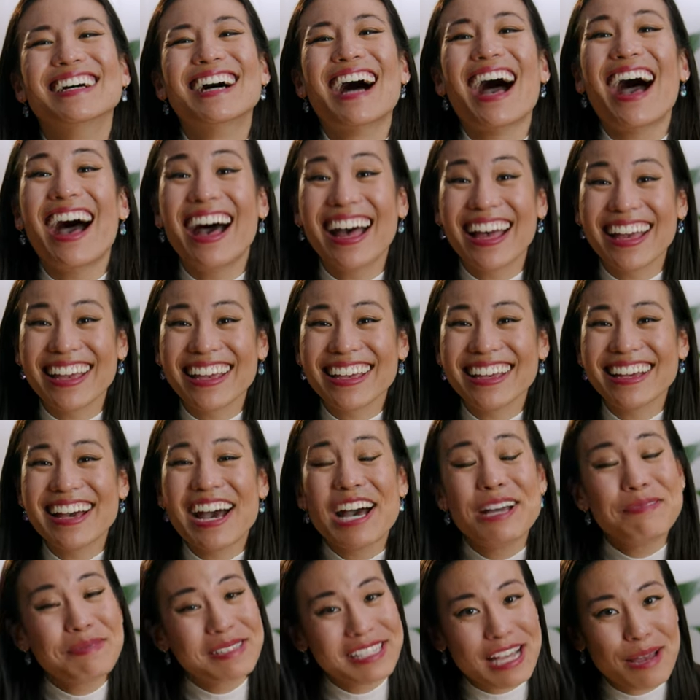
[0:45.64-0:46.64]
Hi,
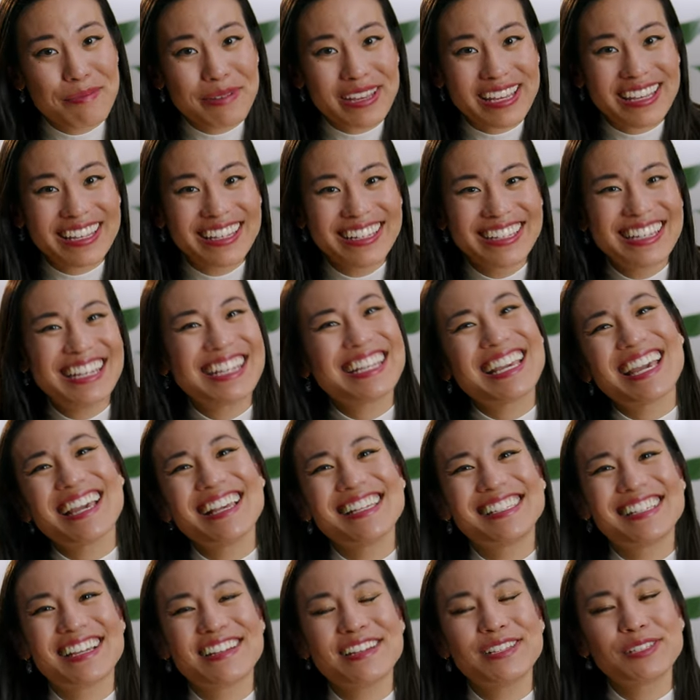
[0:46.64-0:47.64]
I'm Debbie, a case
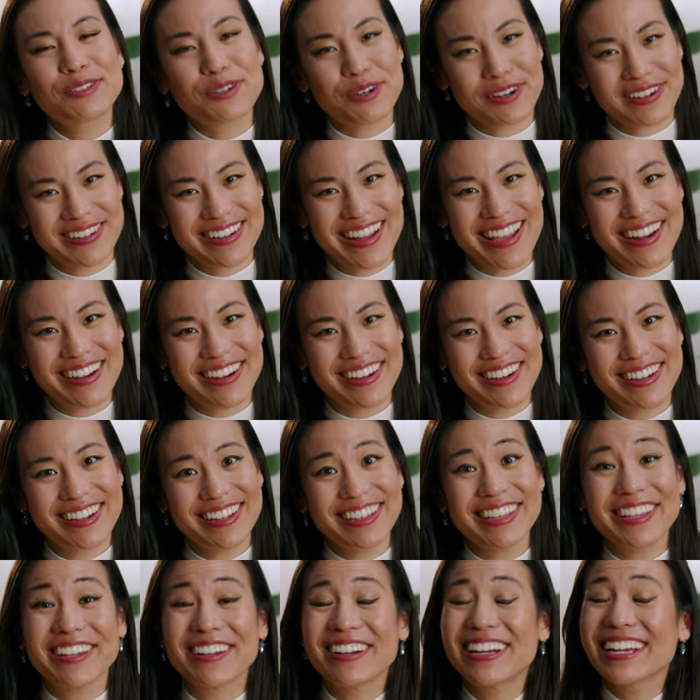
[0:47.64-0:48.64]
studies coordinator
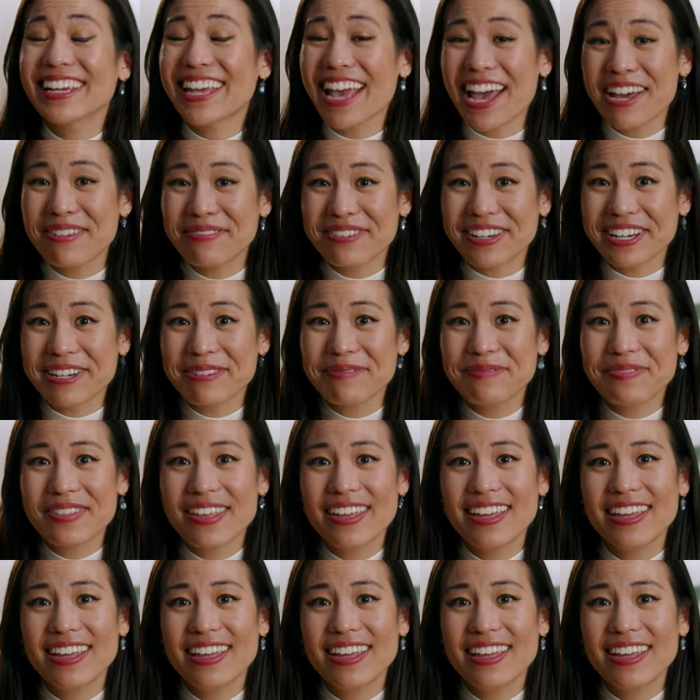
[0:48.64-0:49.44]
here at Canva.